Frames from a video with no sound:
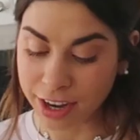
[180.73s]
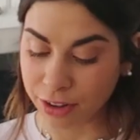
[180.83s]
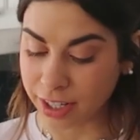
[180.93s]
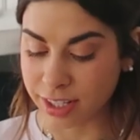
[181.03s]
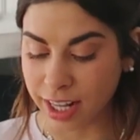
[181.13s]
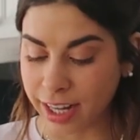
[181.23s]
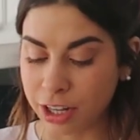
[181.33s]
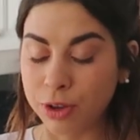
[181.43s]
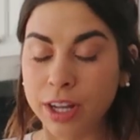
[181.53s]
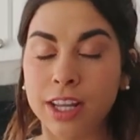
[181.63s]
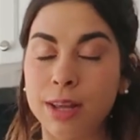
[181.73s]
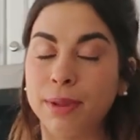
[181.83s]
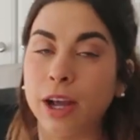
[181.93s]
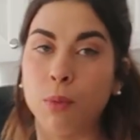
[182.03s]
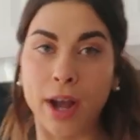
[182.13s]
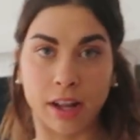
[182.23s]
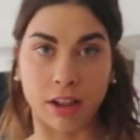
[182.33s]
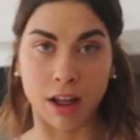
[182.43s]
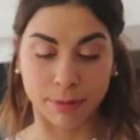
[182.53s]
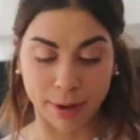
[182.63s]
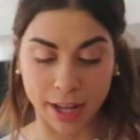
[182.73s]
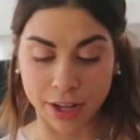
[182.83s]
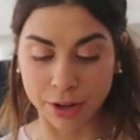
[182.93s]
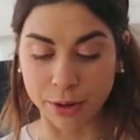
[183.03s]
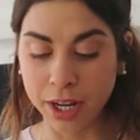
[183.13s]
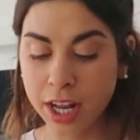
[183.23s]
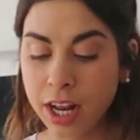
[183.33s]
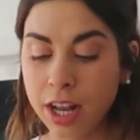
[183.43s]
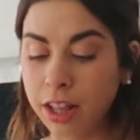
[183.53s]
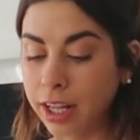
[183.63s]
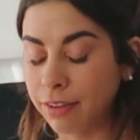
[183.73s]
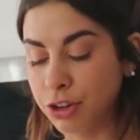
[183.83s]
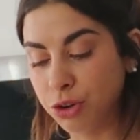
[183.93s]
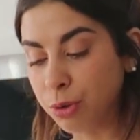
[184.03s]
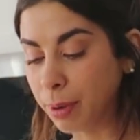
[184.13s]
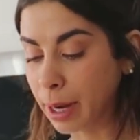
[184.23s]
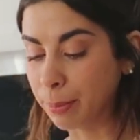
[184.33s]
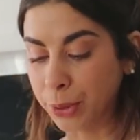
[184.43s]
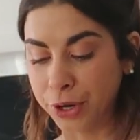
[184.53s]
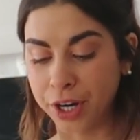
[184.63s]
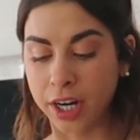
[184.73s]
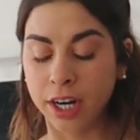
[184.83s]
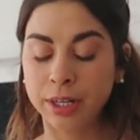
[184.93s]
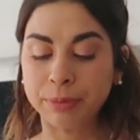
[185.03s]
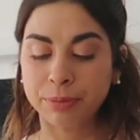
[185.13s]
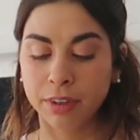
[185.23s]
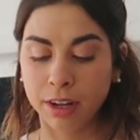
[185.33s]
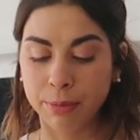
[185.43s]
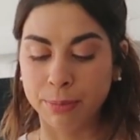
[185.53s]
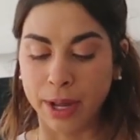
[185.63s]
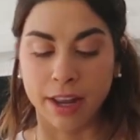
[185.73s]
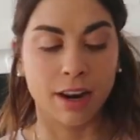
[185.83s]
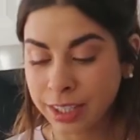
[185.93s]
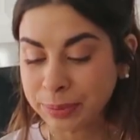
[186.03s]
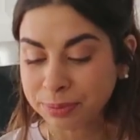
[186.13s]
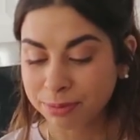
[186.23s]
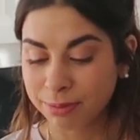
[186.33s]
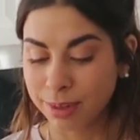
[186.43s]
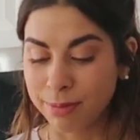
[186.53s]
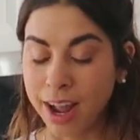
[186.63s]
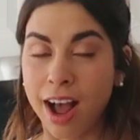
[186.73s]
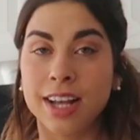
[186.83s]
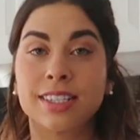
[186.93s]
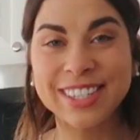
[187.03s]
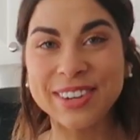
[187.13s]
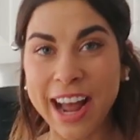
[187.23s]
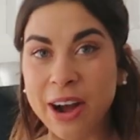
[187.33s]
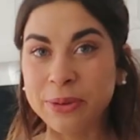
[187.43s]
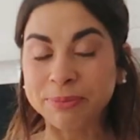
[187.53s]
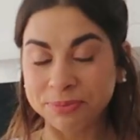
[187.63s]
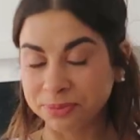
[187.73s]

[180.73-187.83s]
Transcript: know there's like, you can keep like a wet cloth by you, like if you do it by a burner, but my eyes. So now